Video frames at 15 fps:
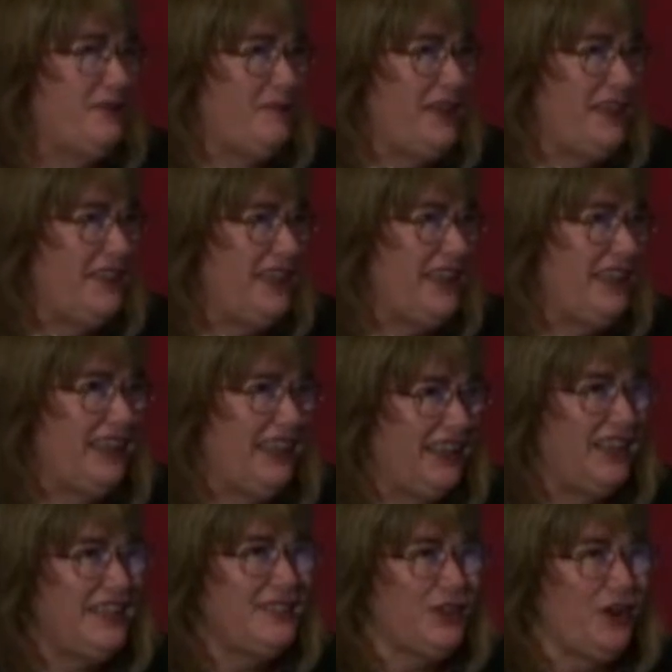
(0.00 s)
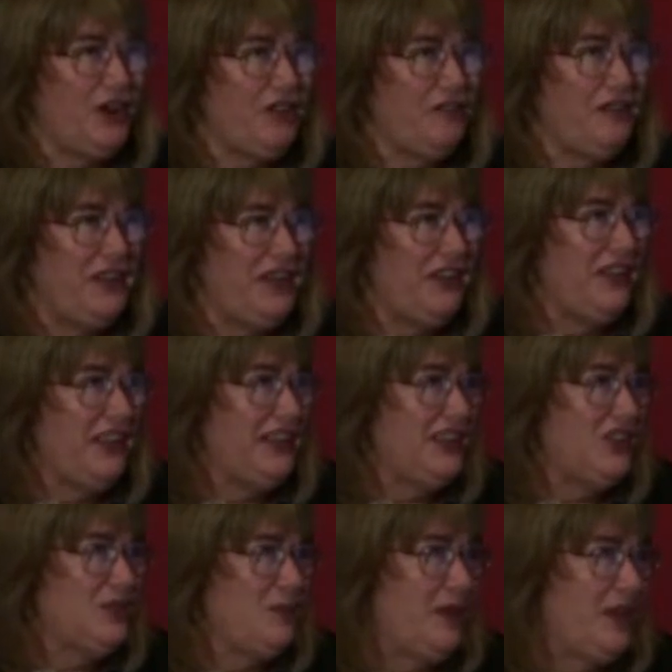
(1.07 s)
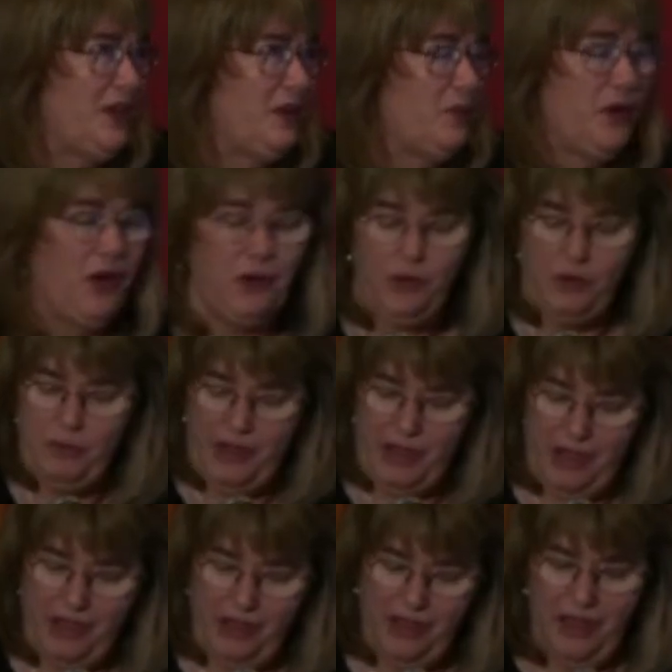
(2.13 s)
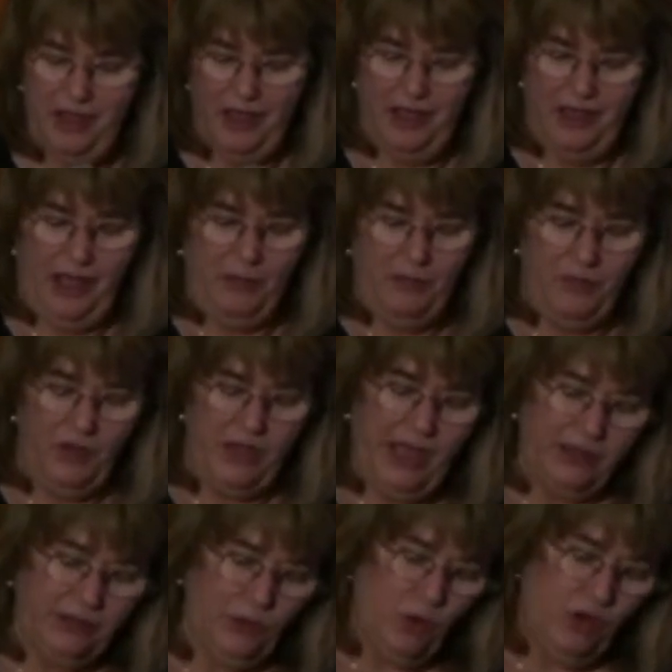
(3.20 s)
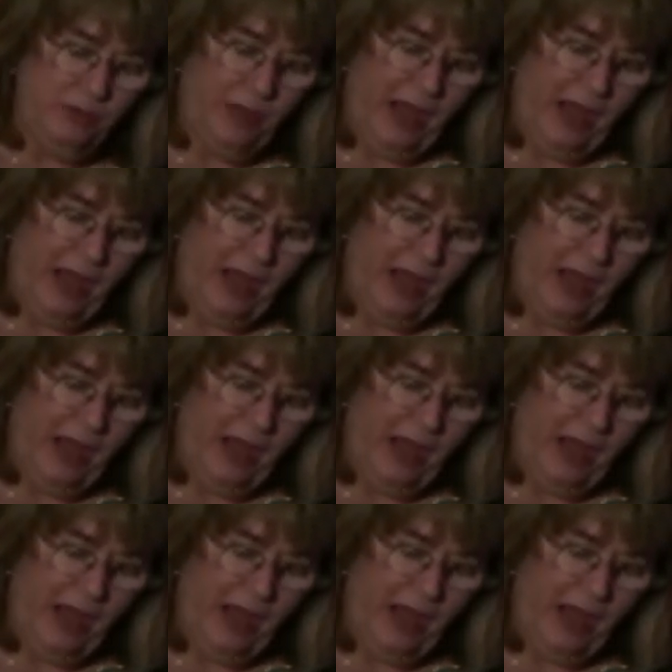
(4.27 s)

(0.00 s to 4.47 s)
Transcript: probably in the historic graffiti in the English-speaking world, would be um, young Lord